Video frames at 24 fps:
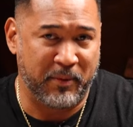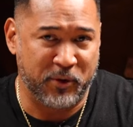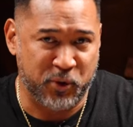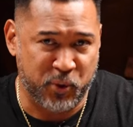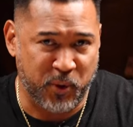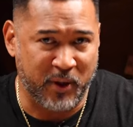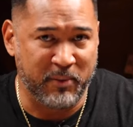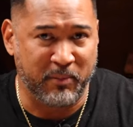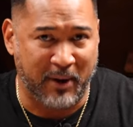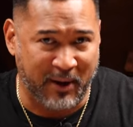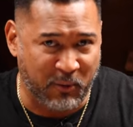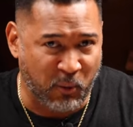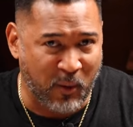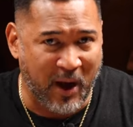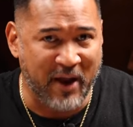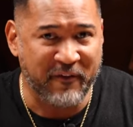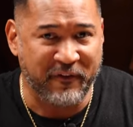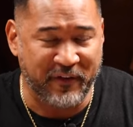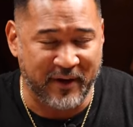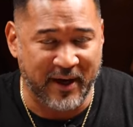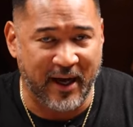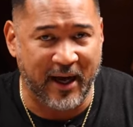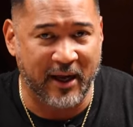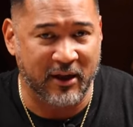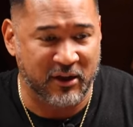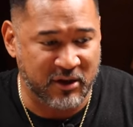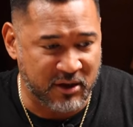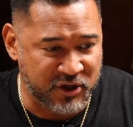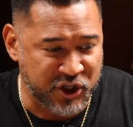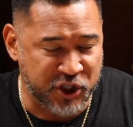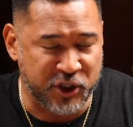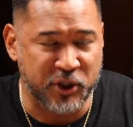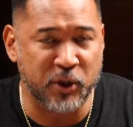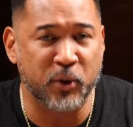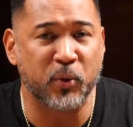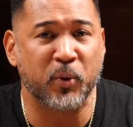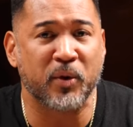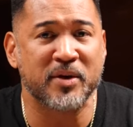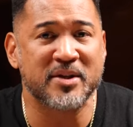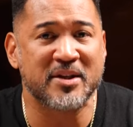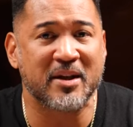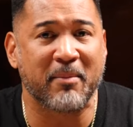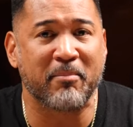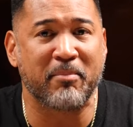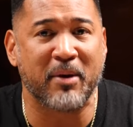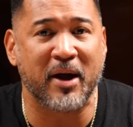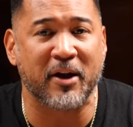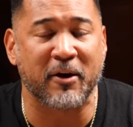between my wife and I, she was
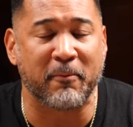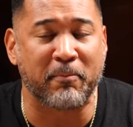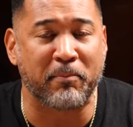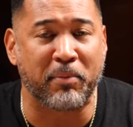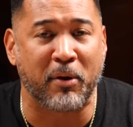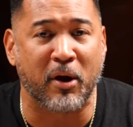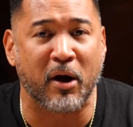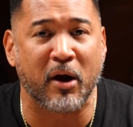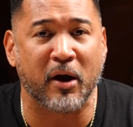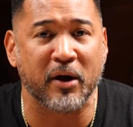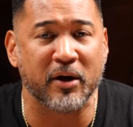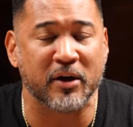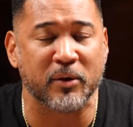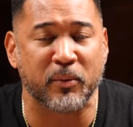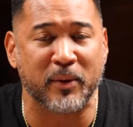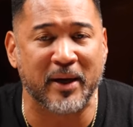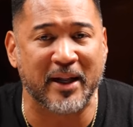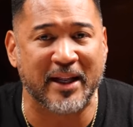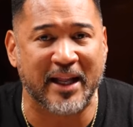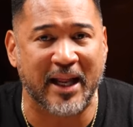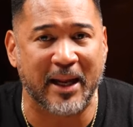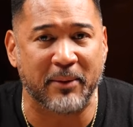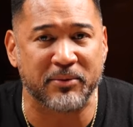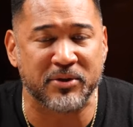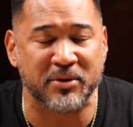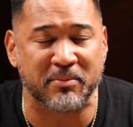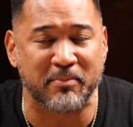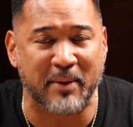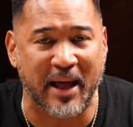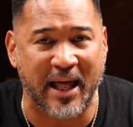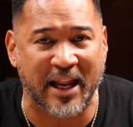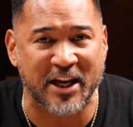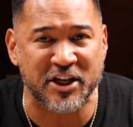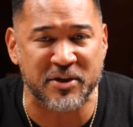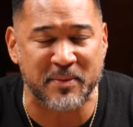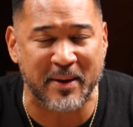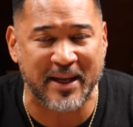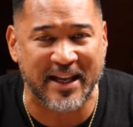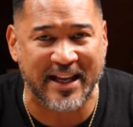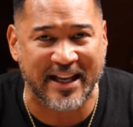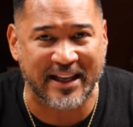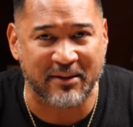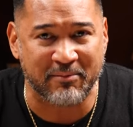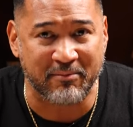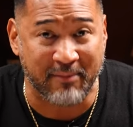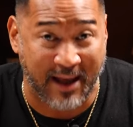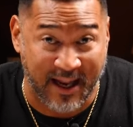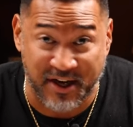the better partner when it came to managing
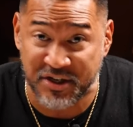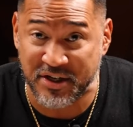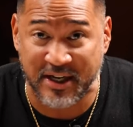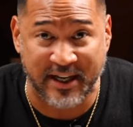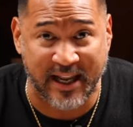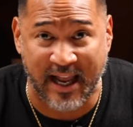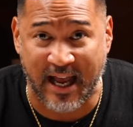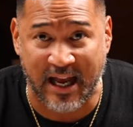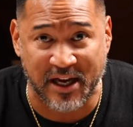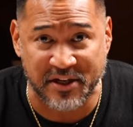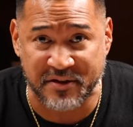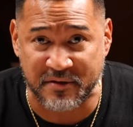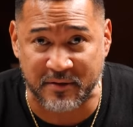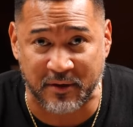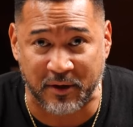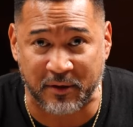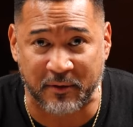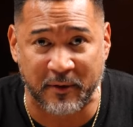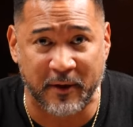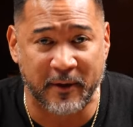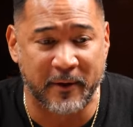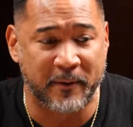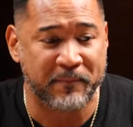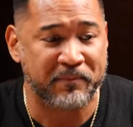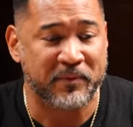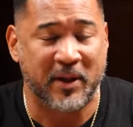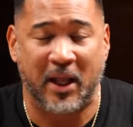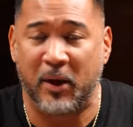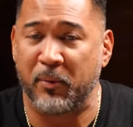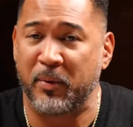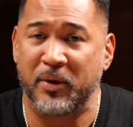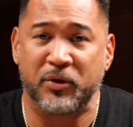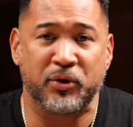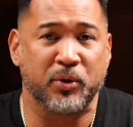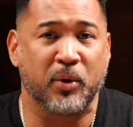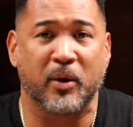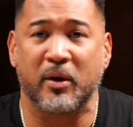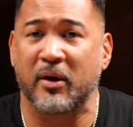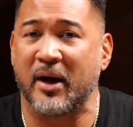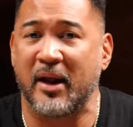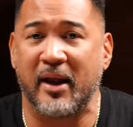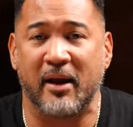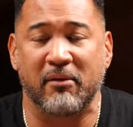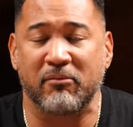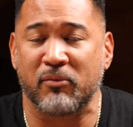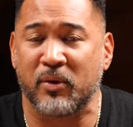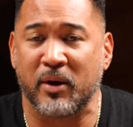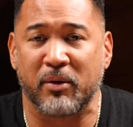managing cash flow. And we do
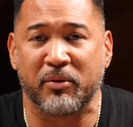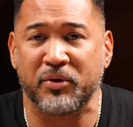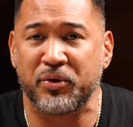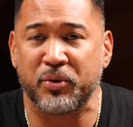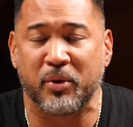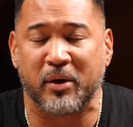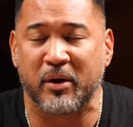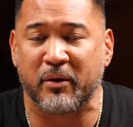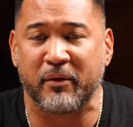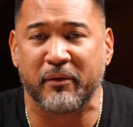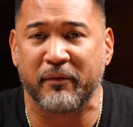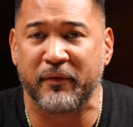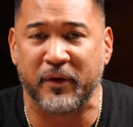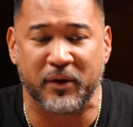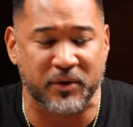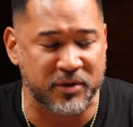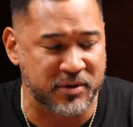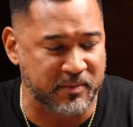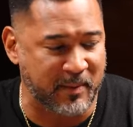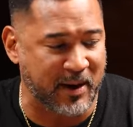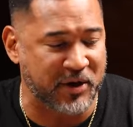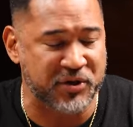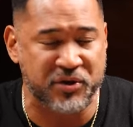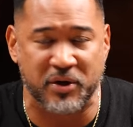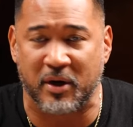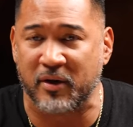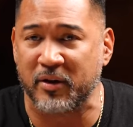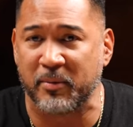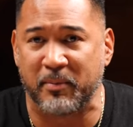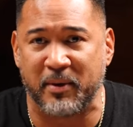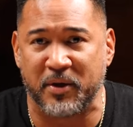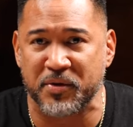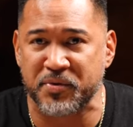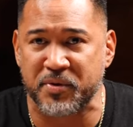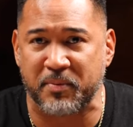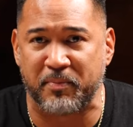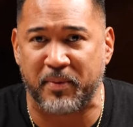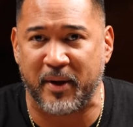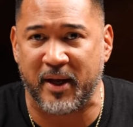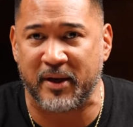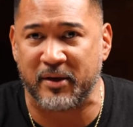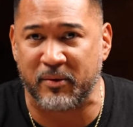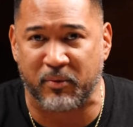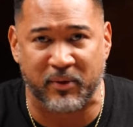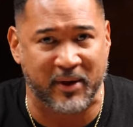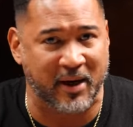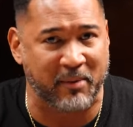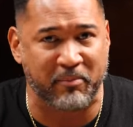our we would do our reviews, make sure all the bills were paid,
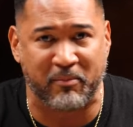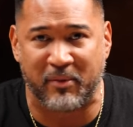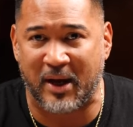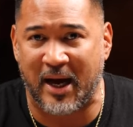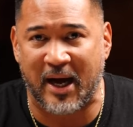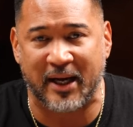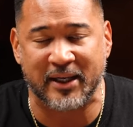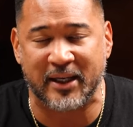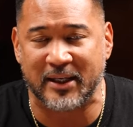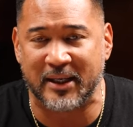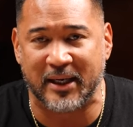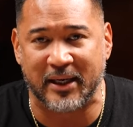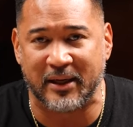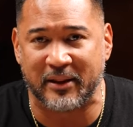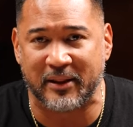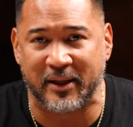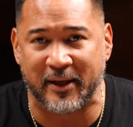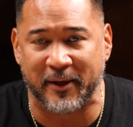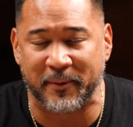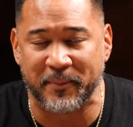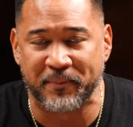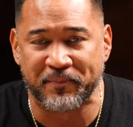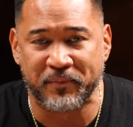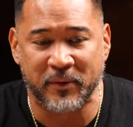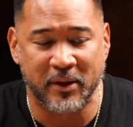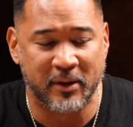and we're not behind on anything.